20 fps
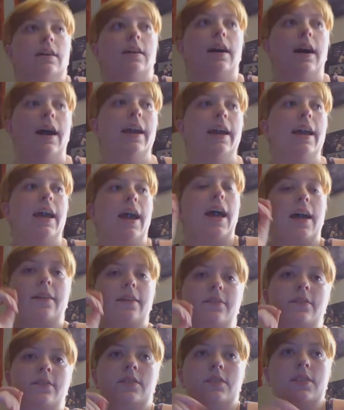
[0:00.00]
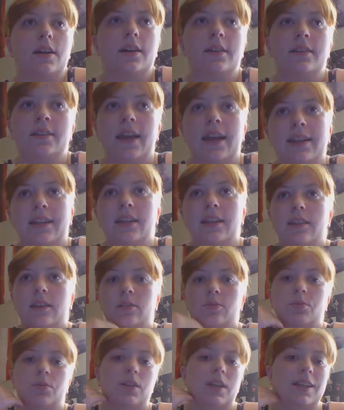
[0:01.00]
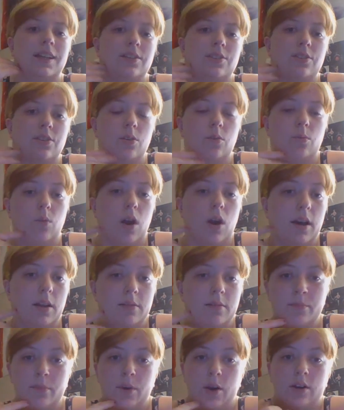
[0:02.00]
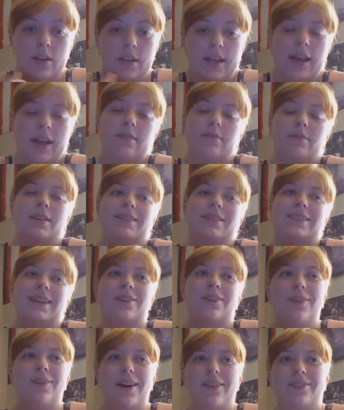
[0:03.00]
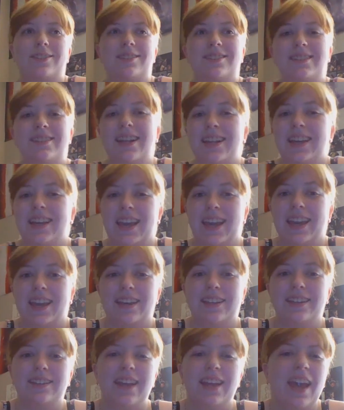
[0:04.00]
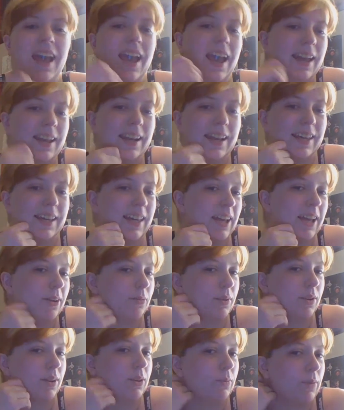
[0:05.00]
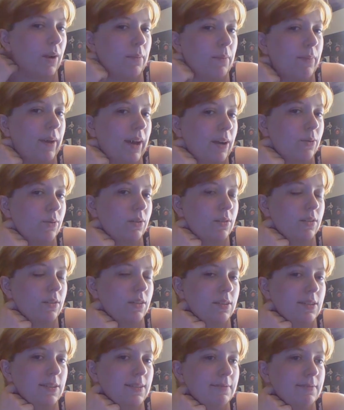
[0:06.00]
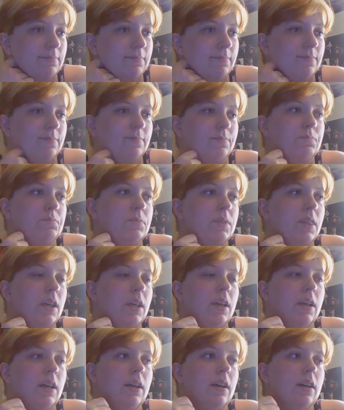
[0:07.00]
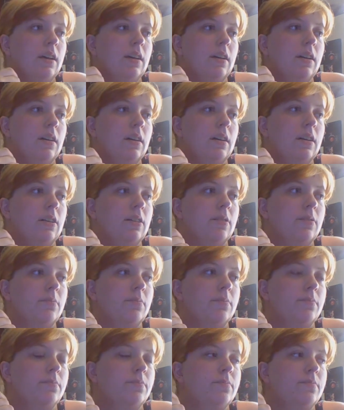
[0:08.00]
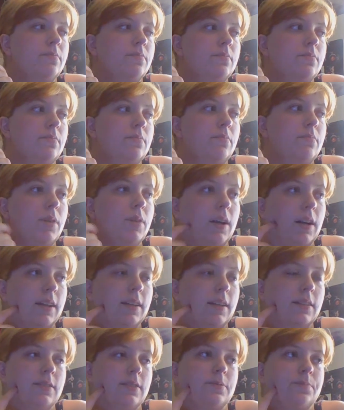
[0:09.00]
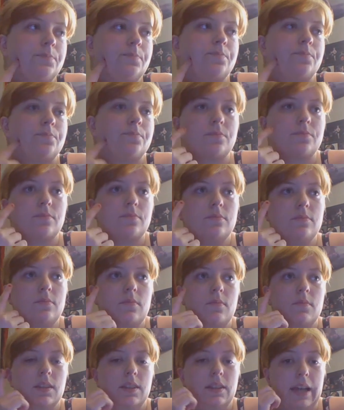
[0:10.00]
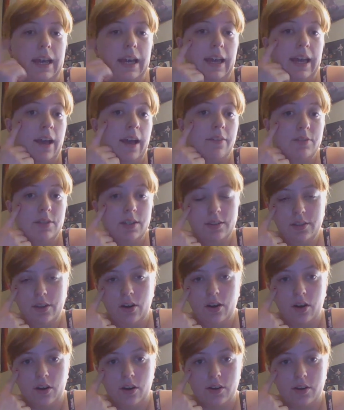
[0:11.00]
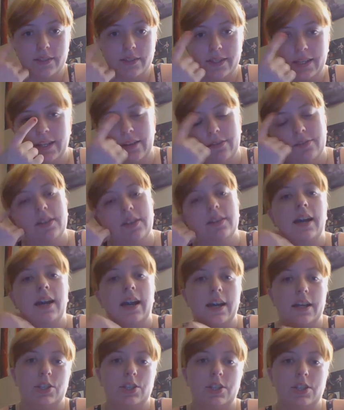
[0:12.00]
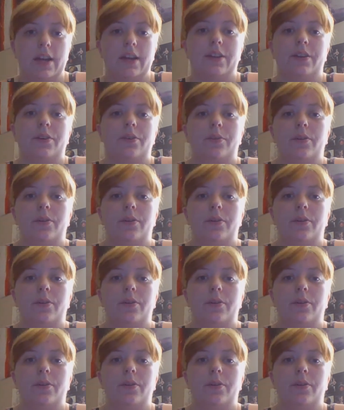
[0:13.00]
I hadn't done anything related to the rotten part yet because I don't have a steady hand and I can't really write backwards. But I have done the heart and I've done the eyeshadow